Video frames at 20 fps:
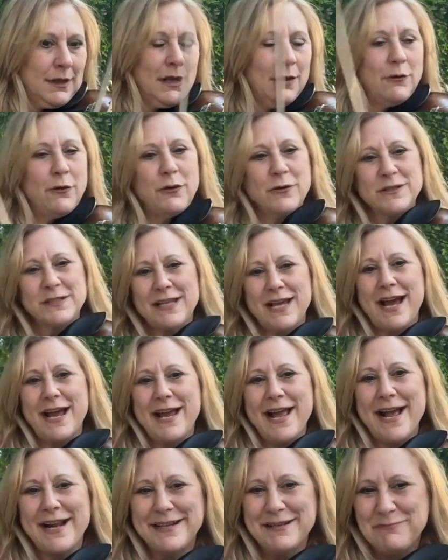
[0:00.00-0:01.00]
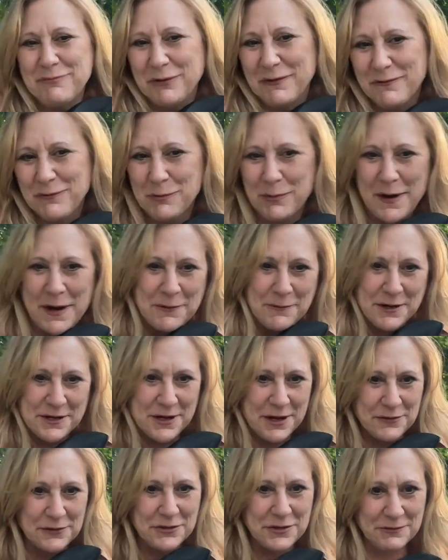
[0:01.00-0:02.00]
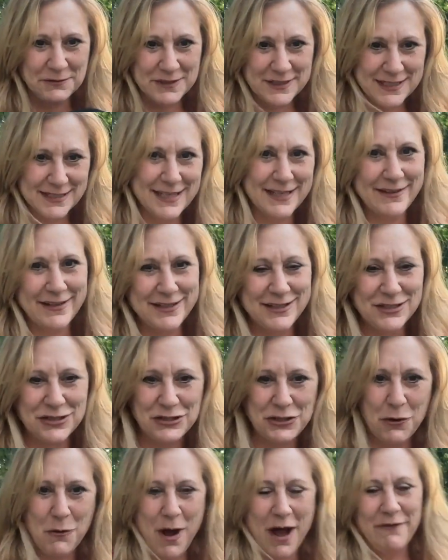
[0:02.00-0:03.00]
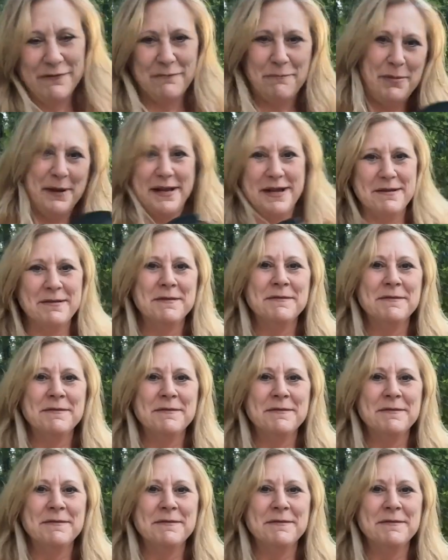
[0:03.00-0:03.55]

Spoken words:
of course, I added more vibrato on other notes because I like to show off. But